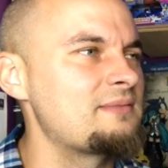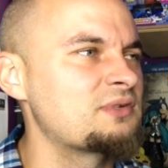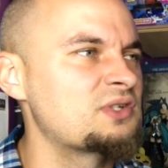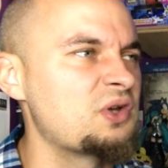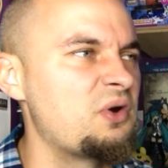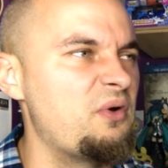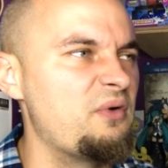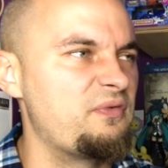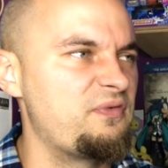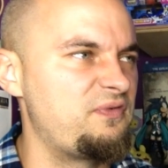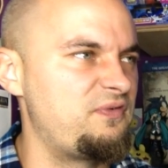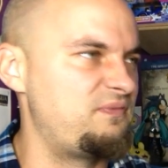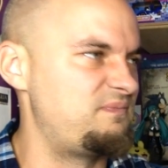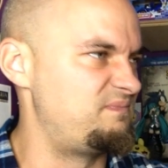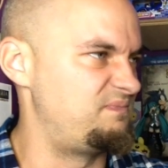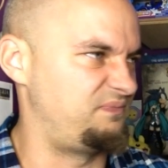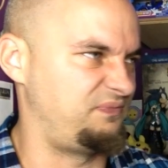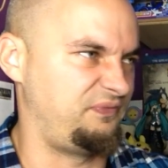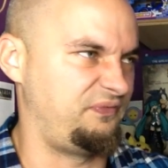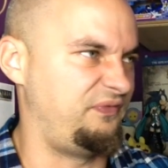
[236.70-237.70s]
sort of
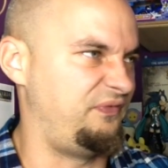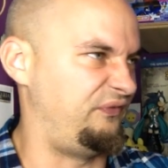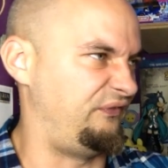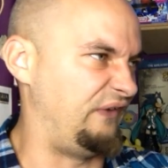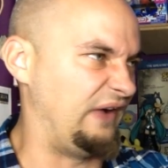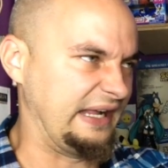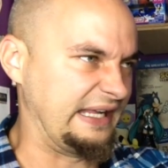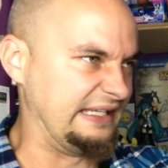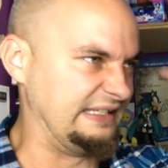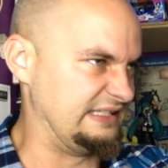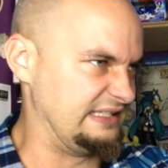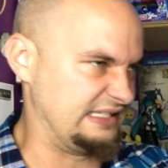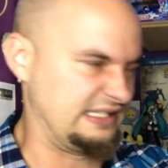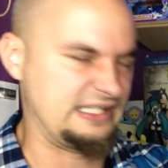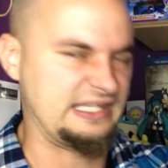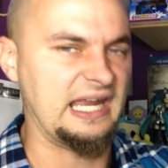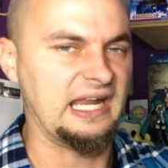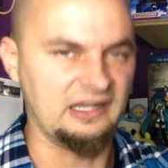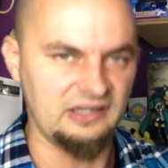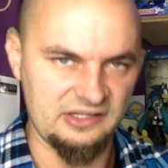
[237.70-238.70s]
fucking
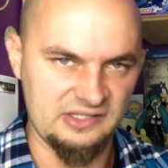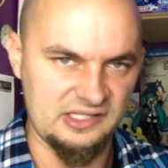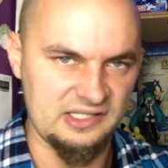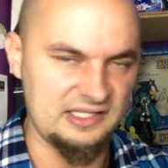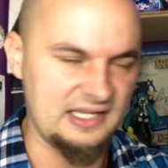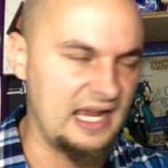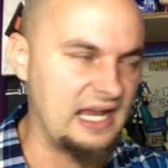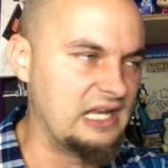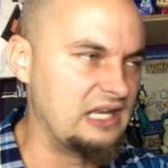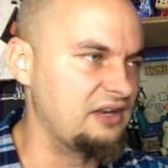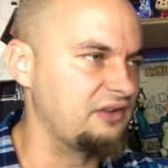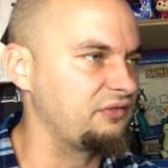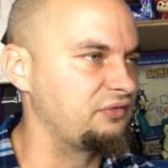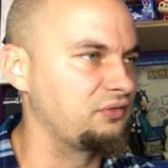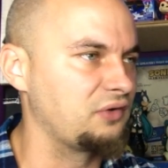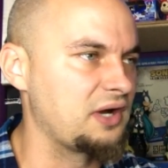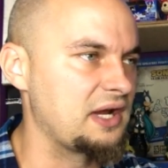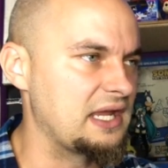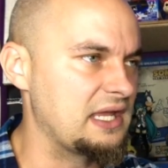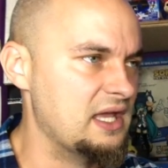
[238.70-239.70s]
sickness as Alien
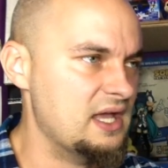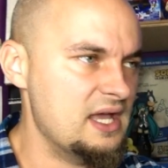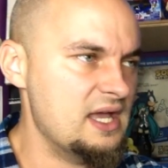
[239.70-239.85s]
3.